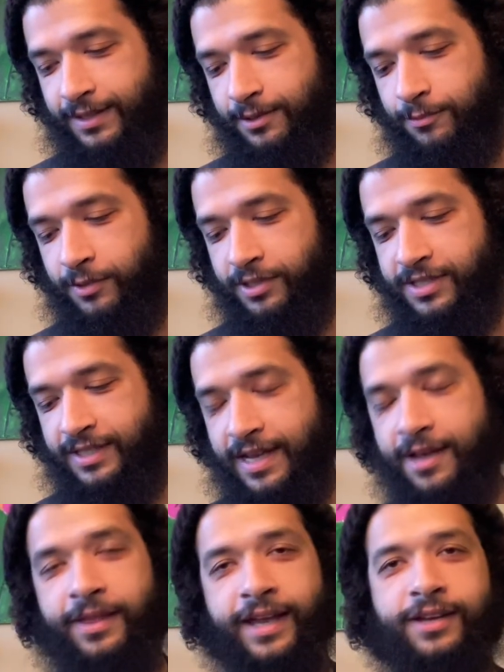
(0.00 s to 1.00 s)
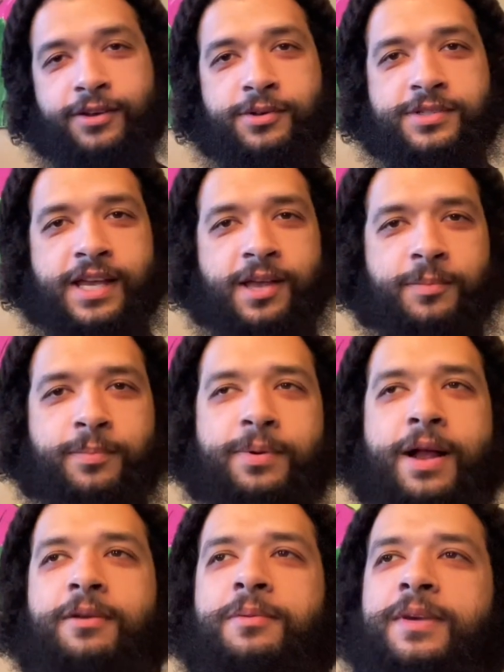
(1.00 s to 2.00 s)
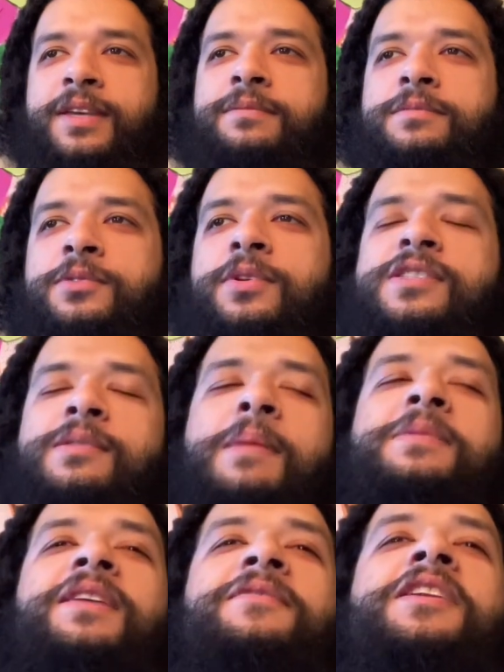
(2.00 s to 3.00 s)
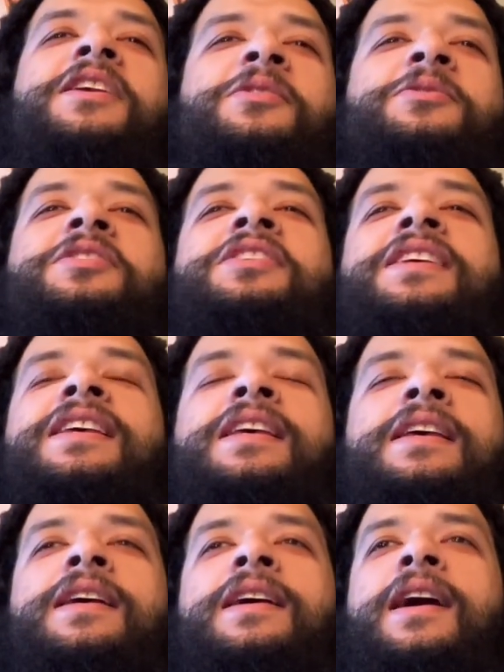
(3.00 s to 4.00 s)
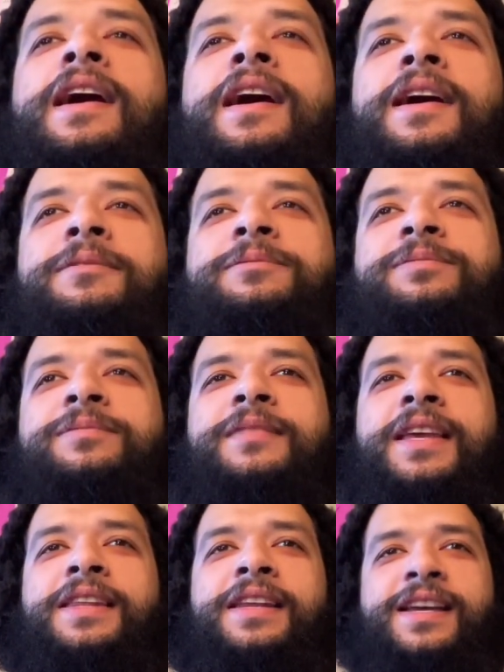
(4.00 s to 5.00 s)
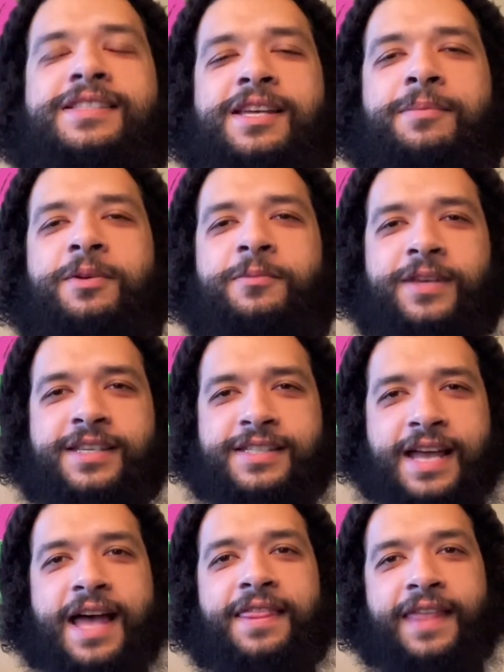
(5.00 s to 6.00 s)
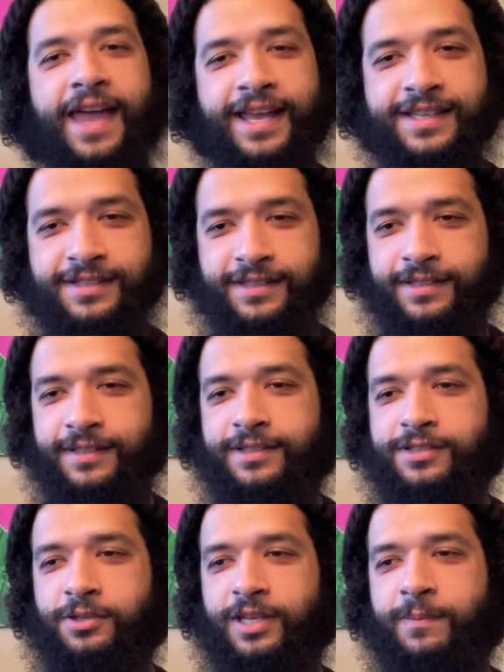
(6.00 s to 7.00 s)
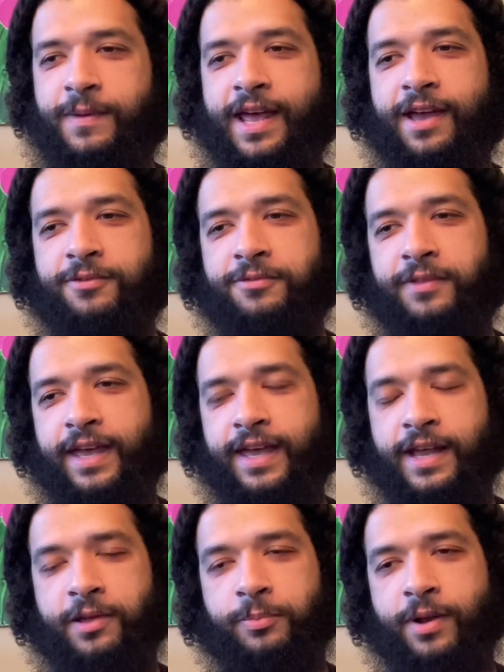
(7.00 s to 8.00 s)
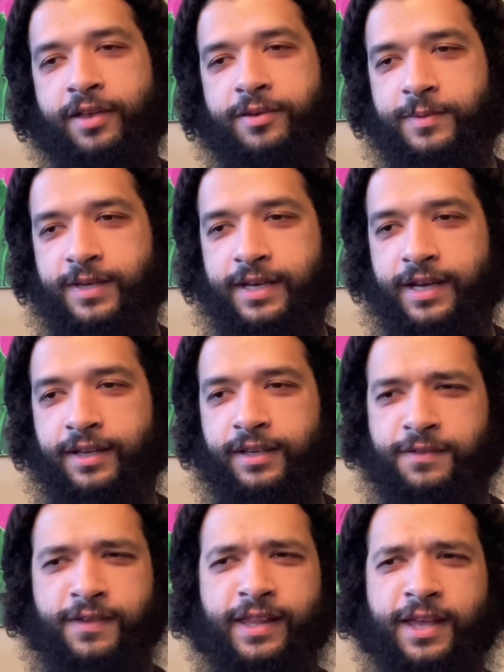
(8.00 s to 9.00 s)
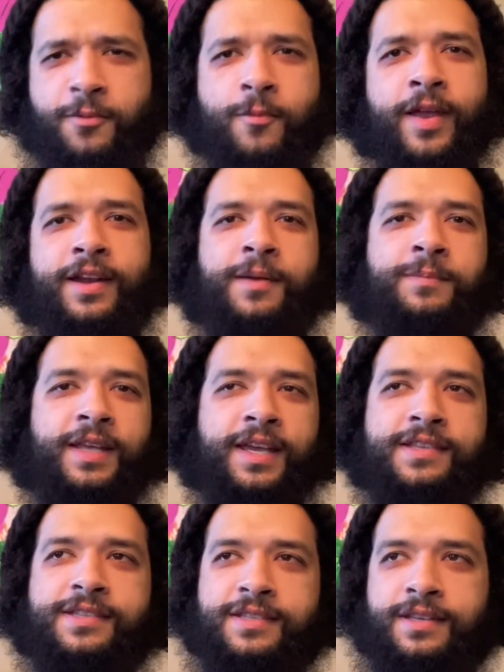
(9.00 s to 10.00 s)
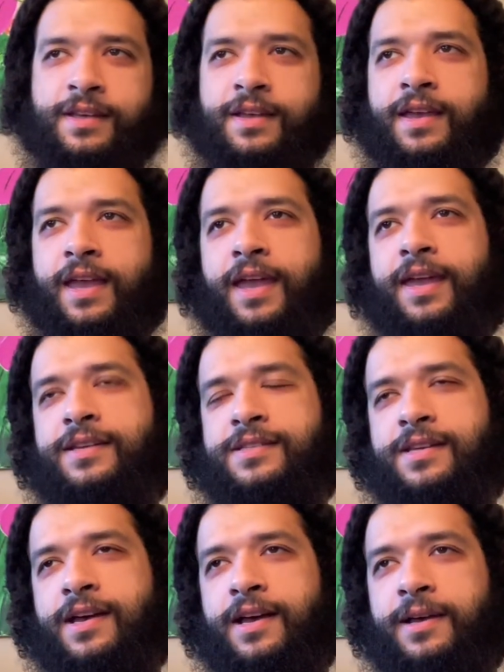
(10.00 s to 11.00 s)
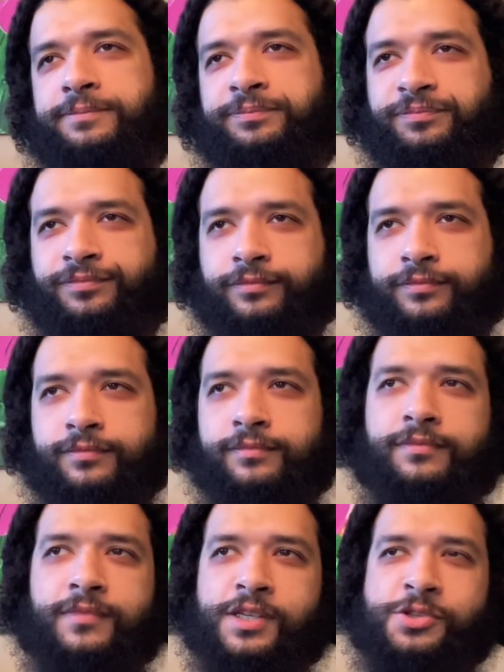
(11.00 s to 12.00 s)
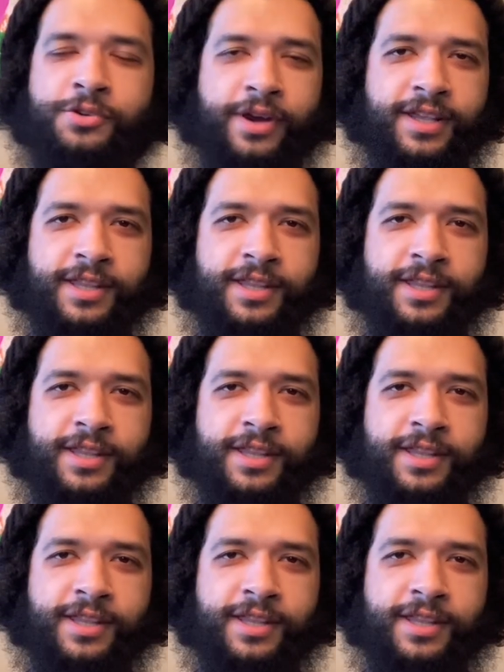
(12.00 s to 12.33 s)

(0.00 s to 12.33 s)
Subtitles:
we'll see how that goes. I'll probably be doing some update videos in the next coming weeks on that. So keep an eye out for that. I'll probably be giving like weight updates and strength